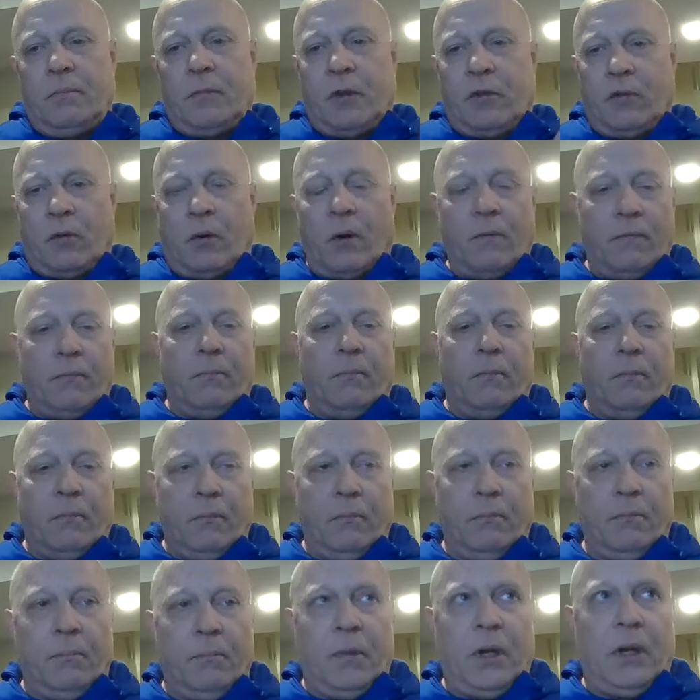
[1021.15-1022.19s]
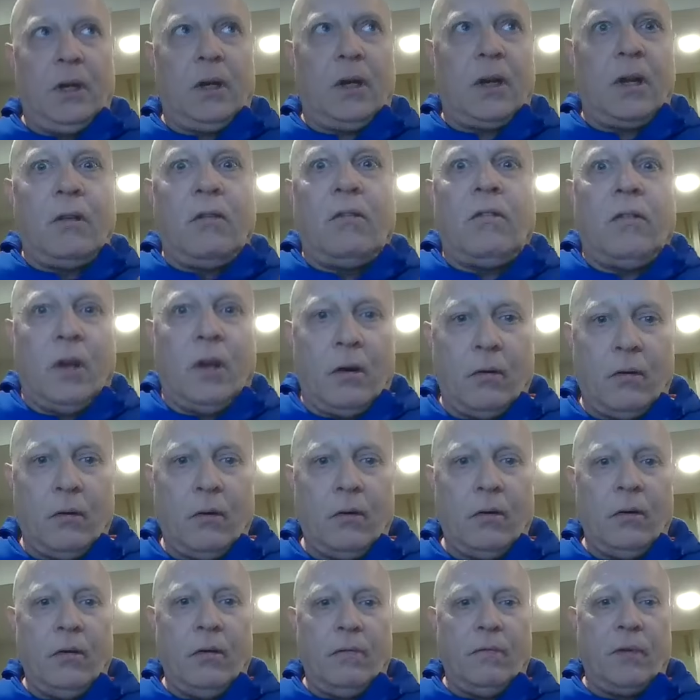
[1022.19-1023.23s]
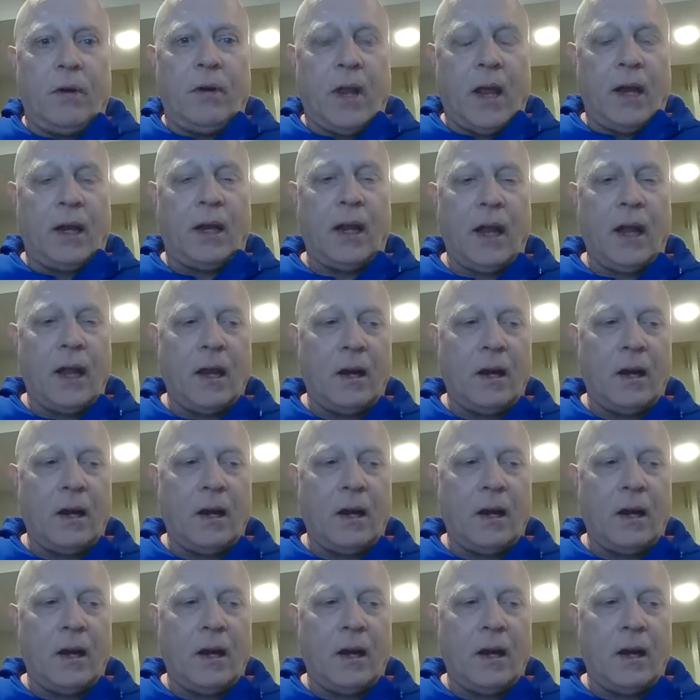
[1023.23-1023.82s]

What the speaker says: sort of being considered for that